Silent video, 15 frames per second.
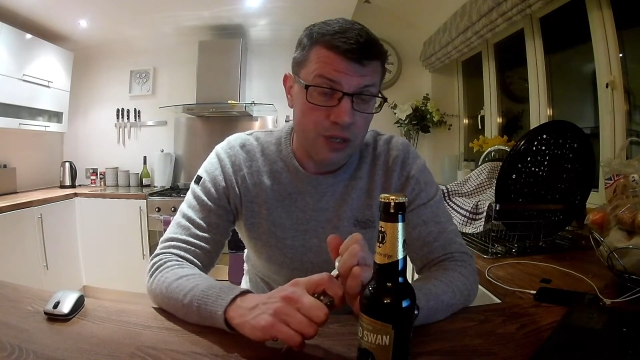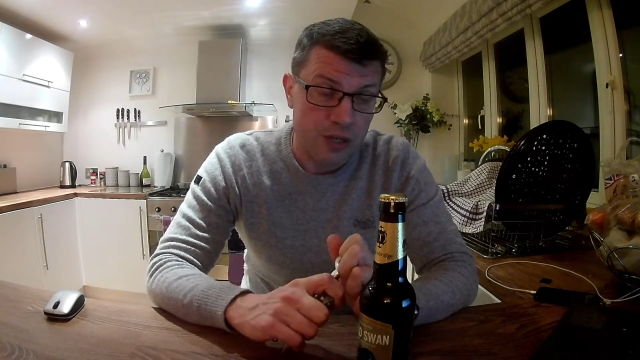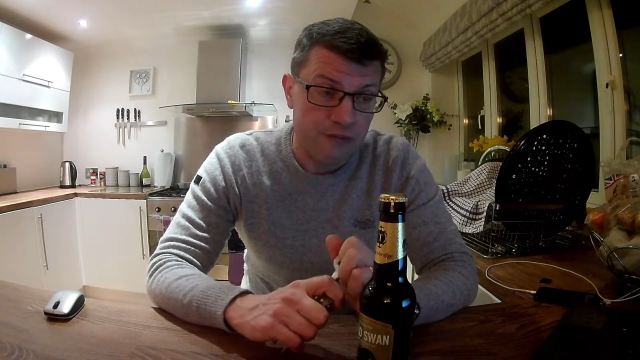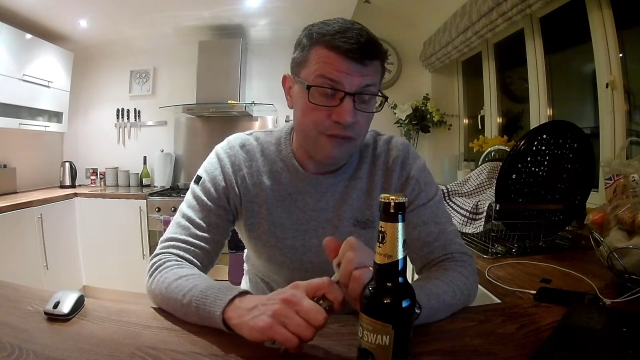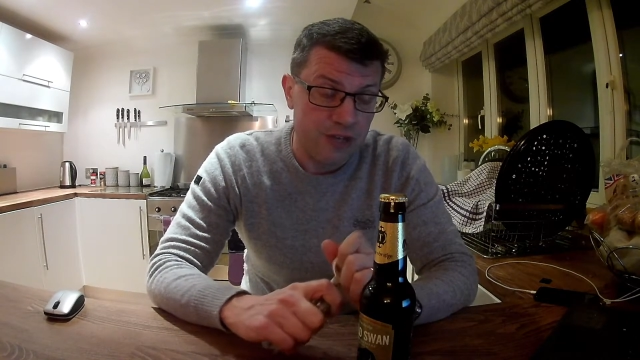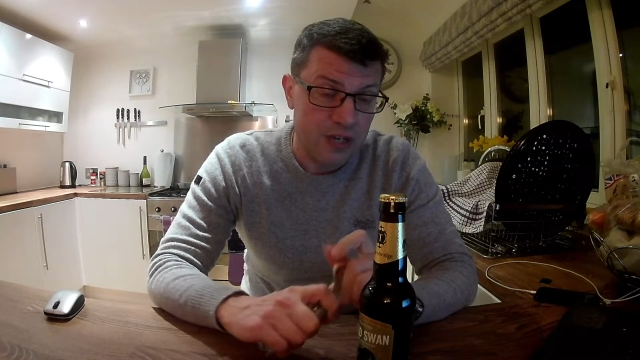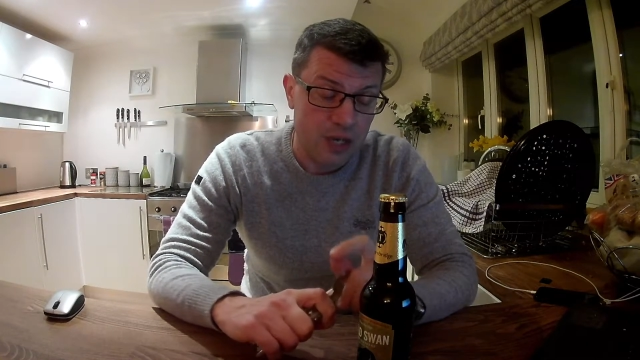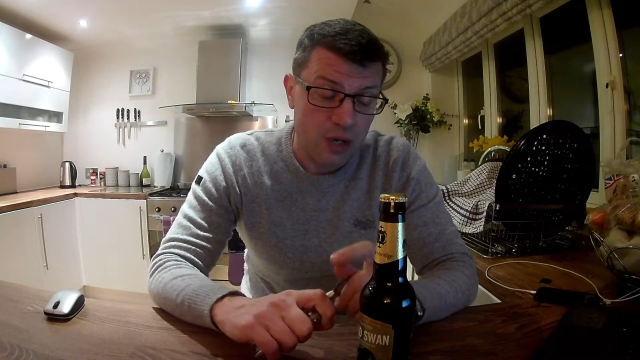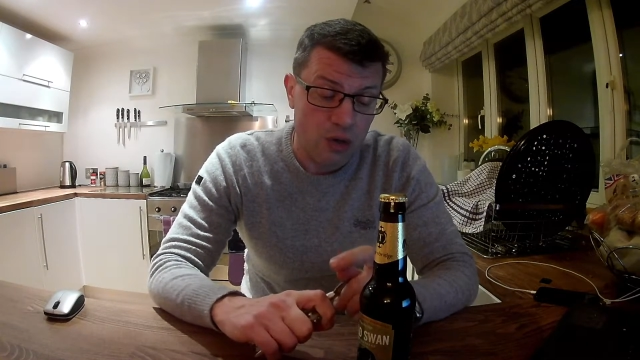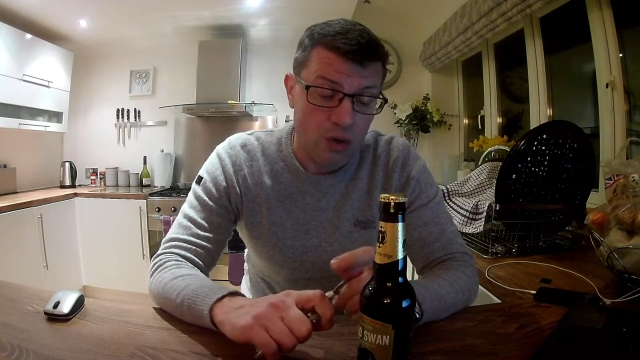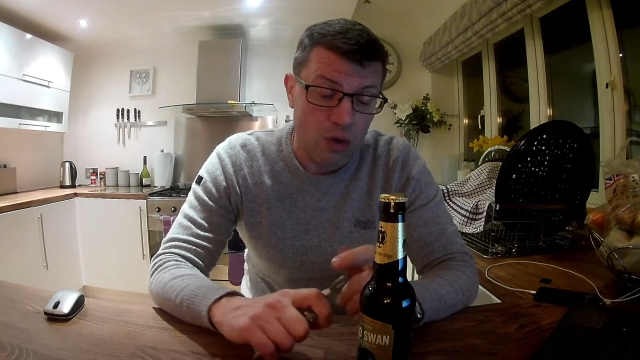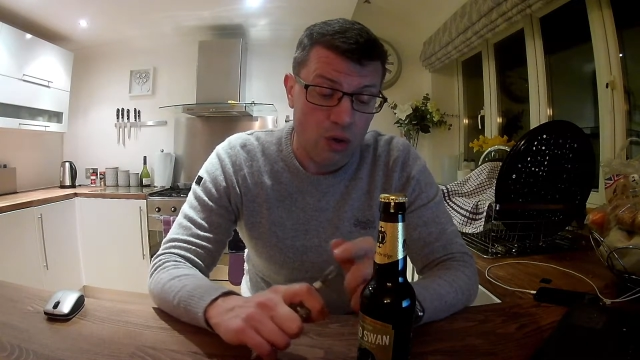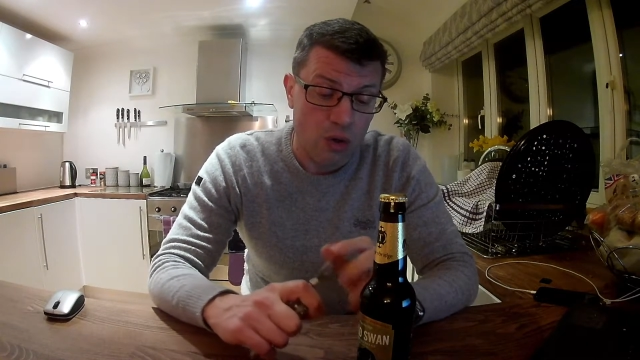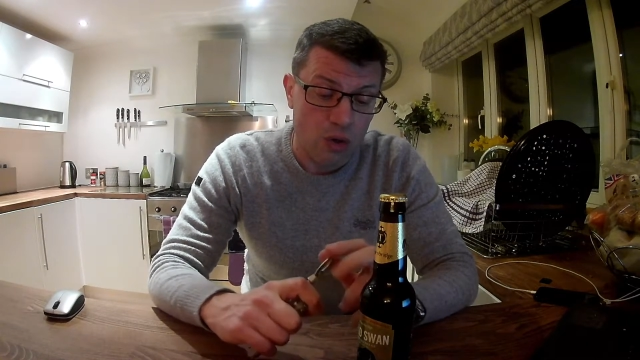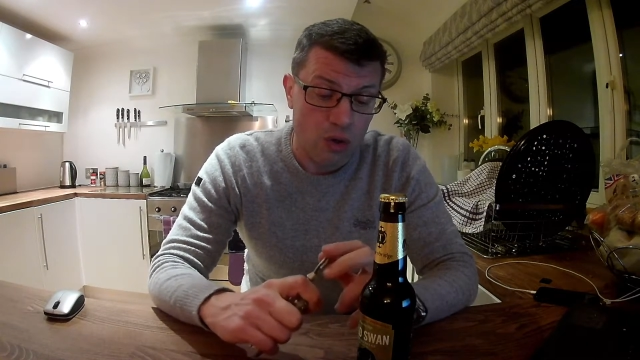a video
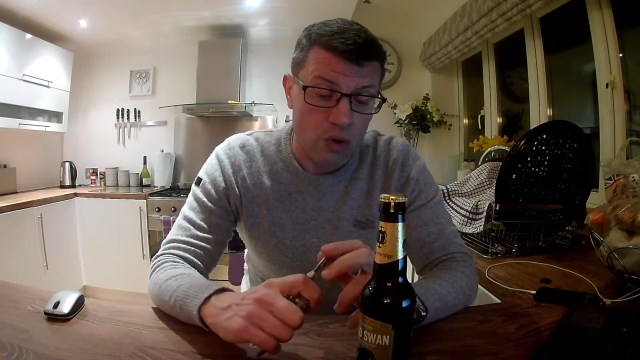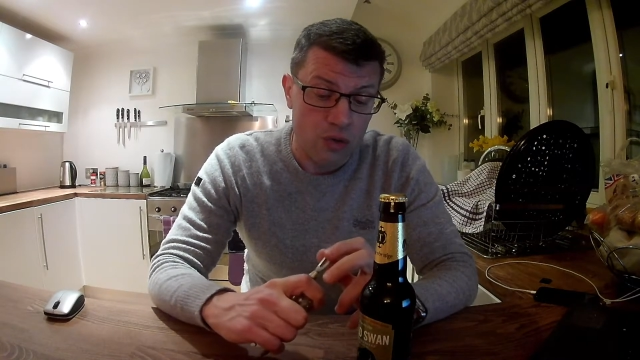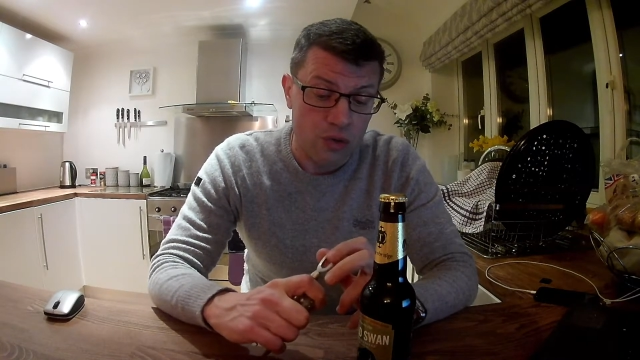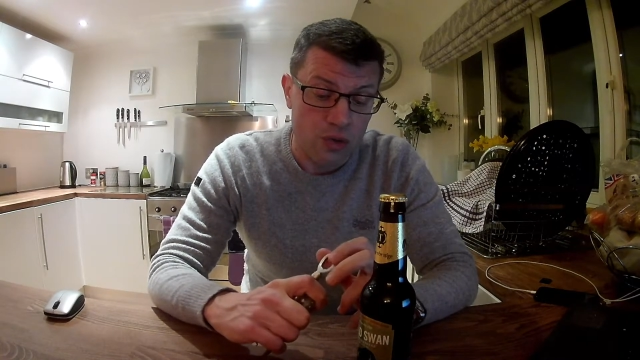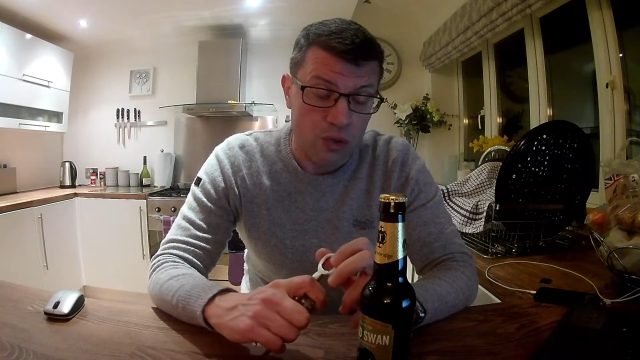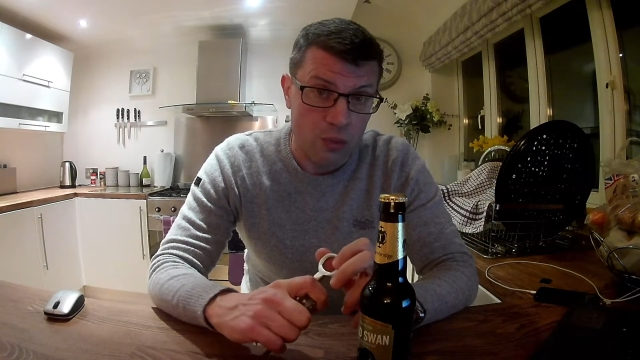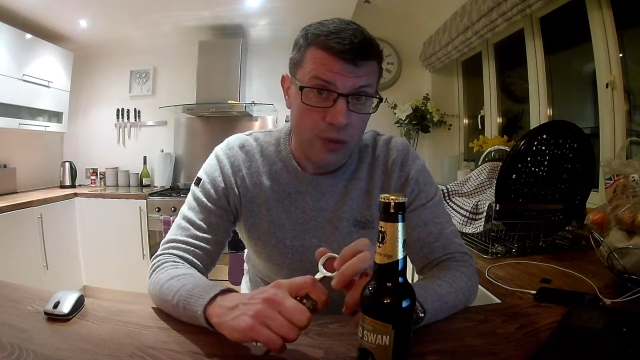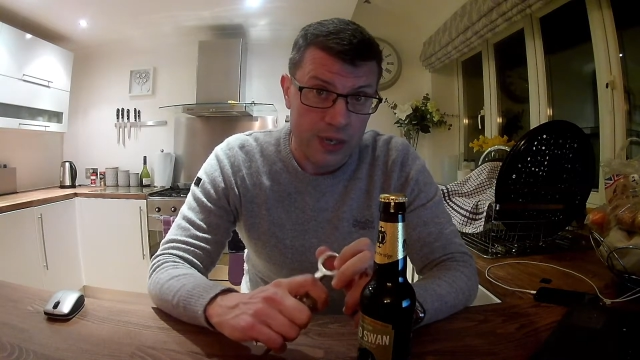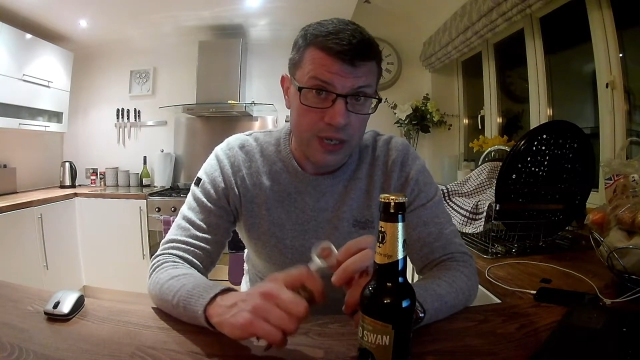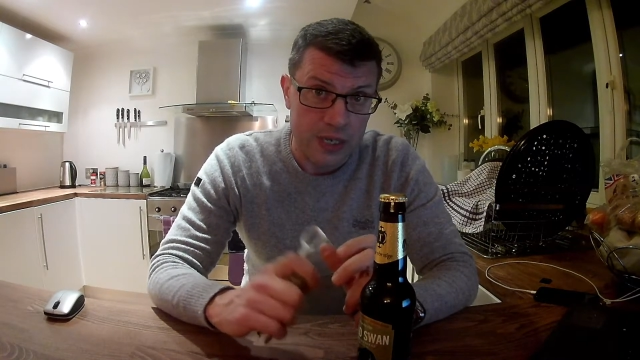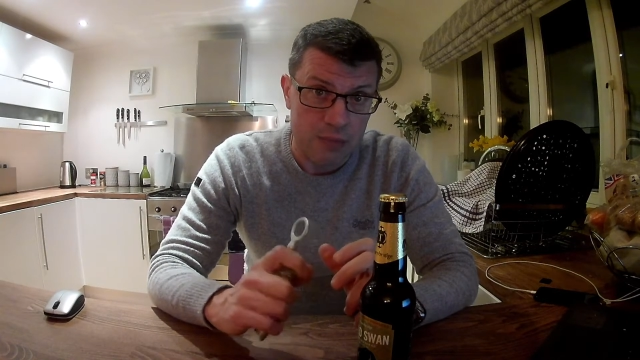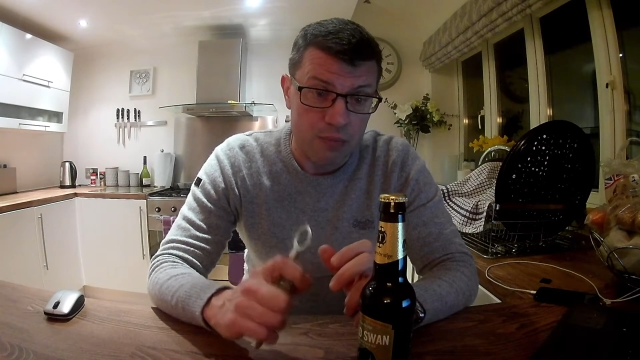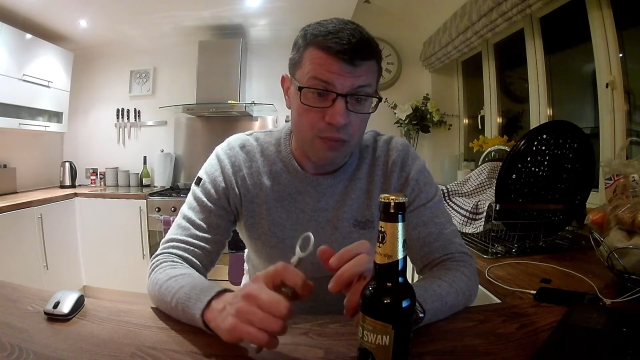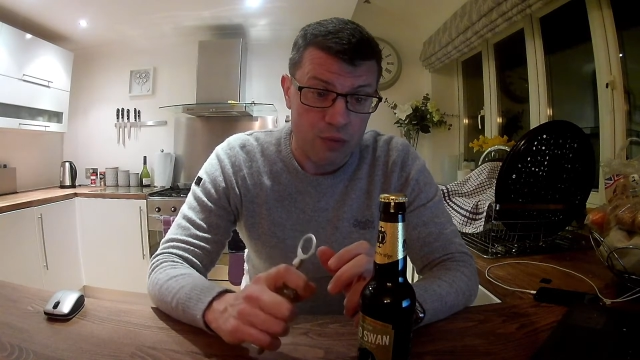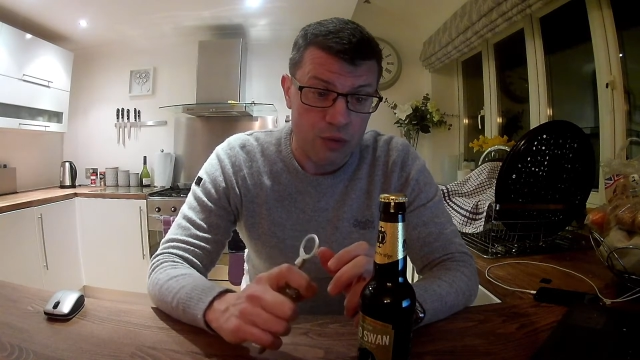on when he
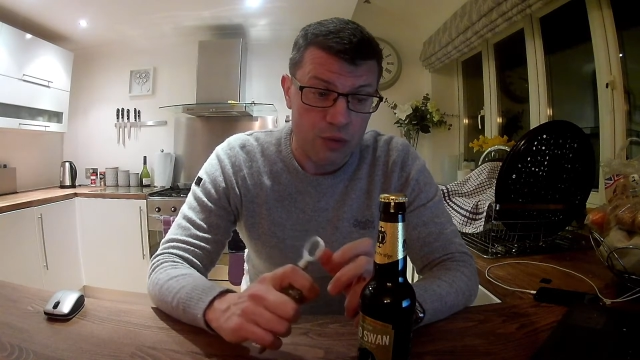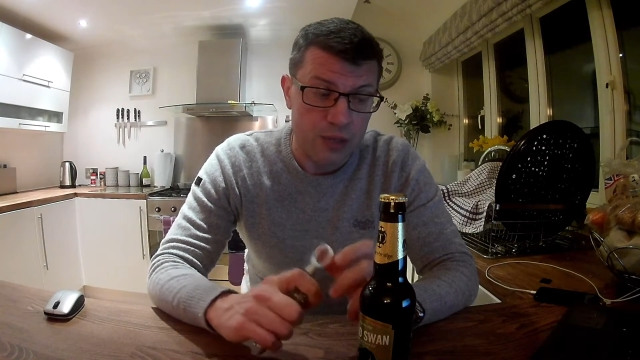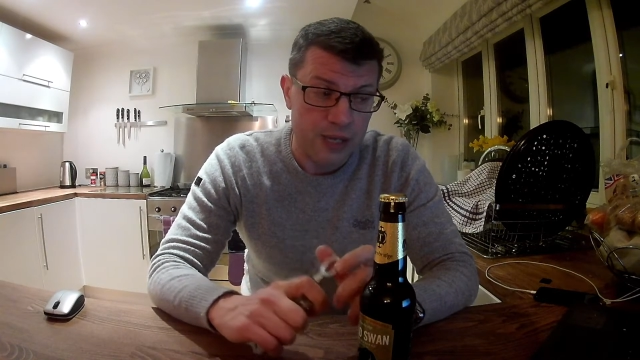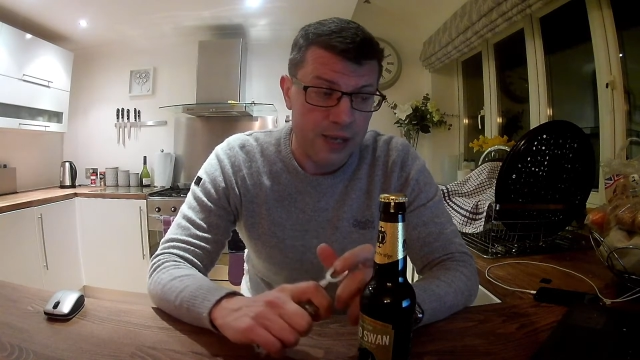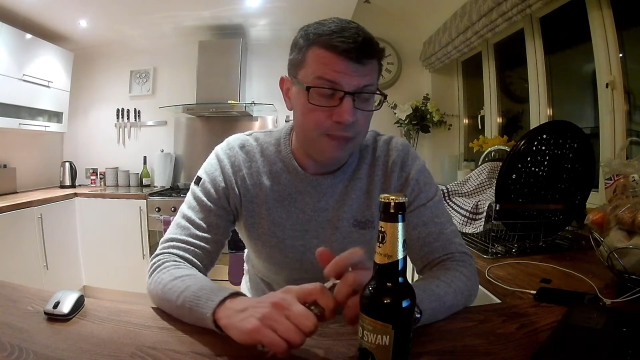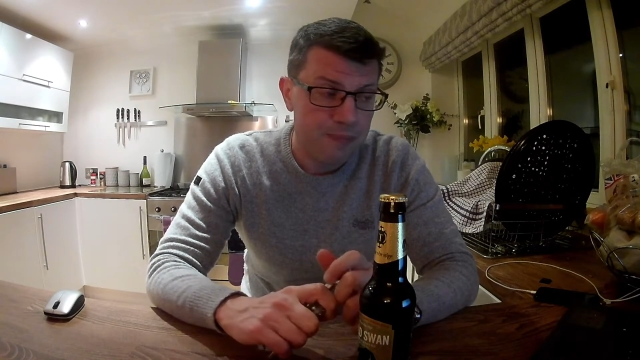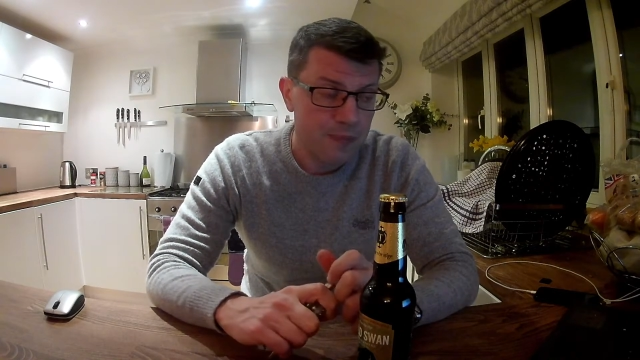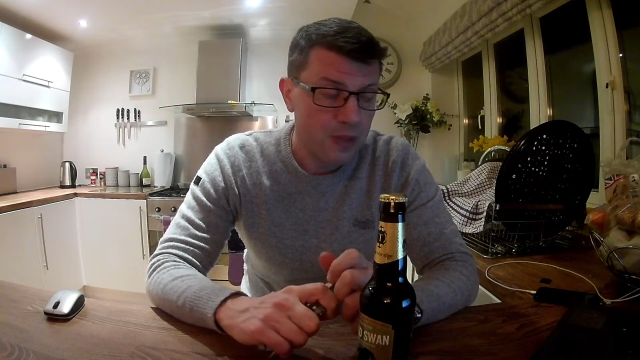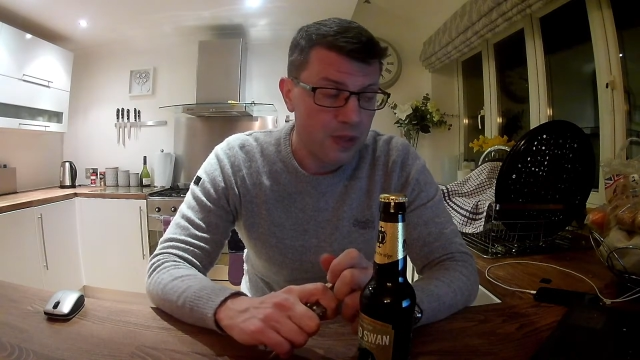brewed it.